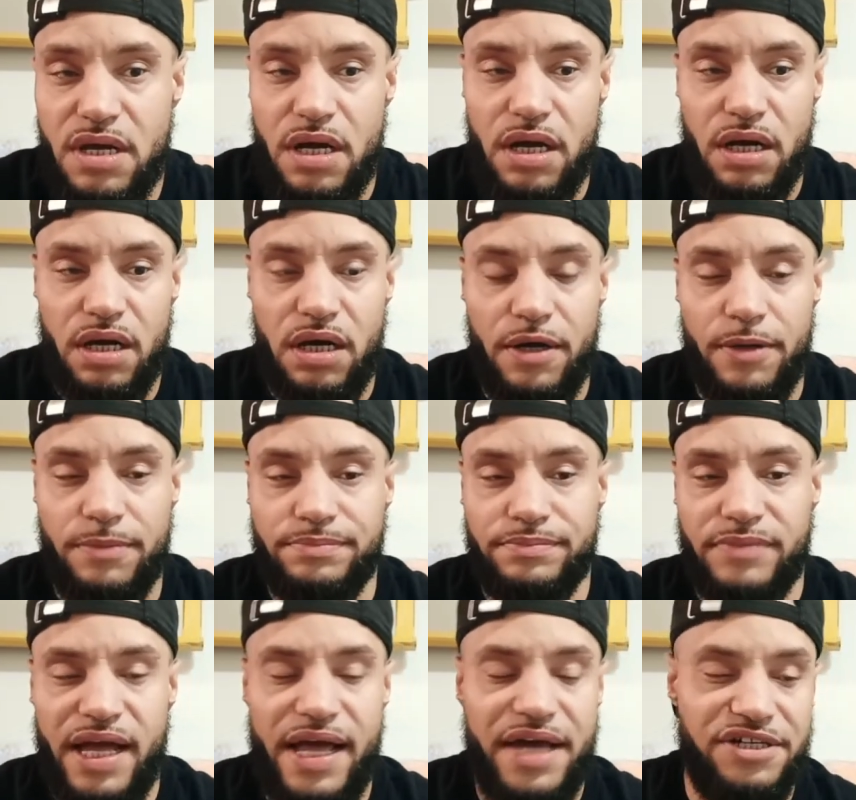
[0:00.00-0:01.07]
Uh,
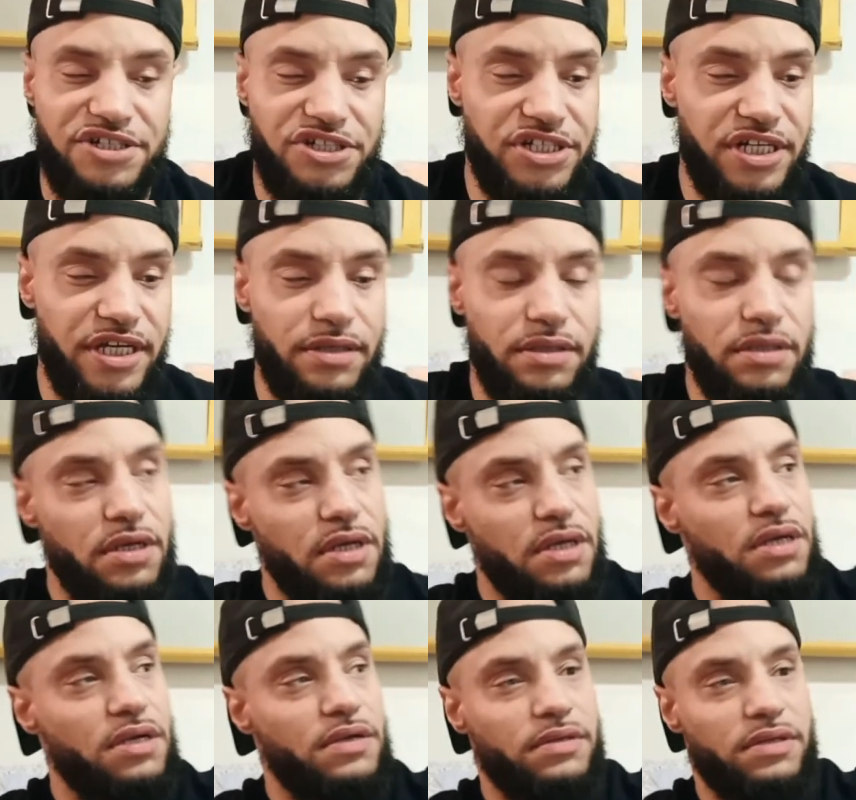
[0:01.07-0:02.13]
I had a sheet
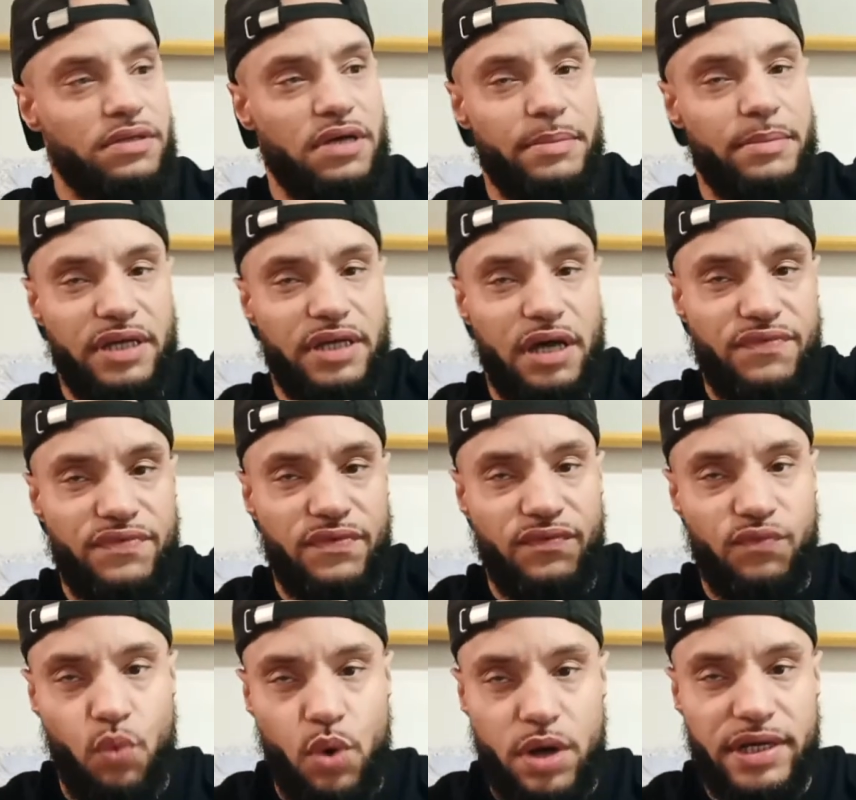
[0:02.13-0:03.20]
coming off of
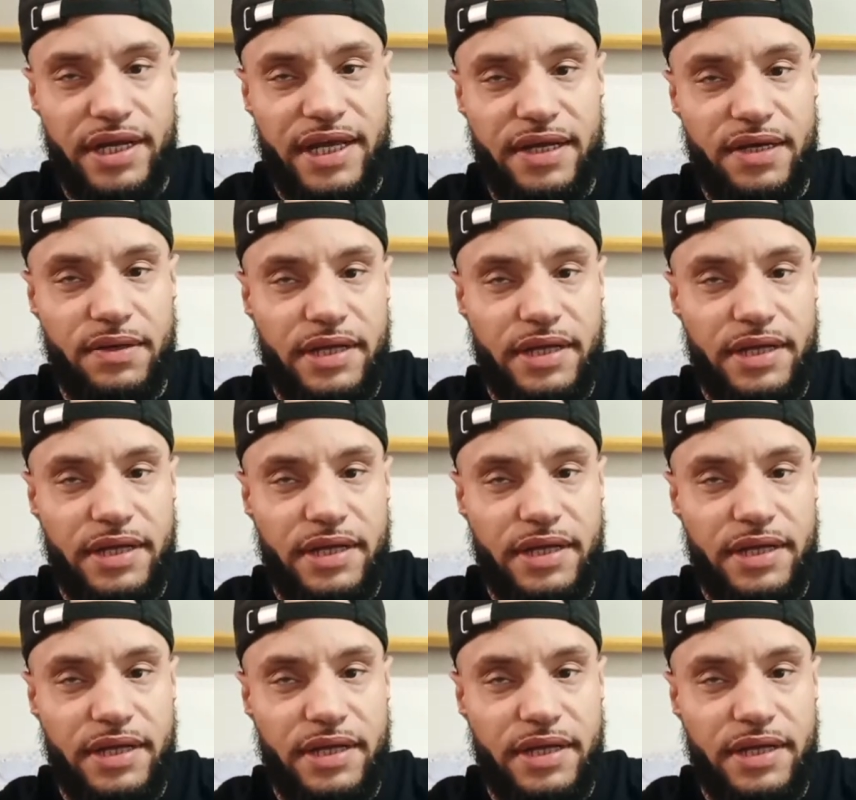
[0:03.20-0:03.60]
one end,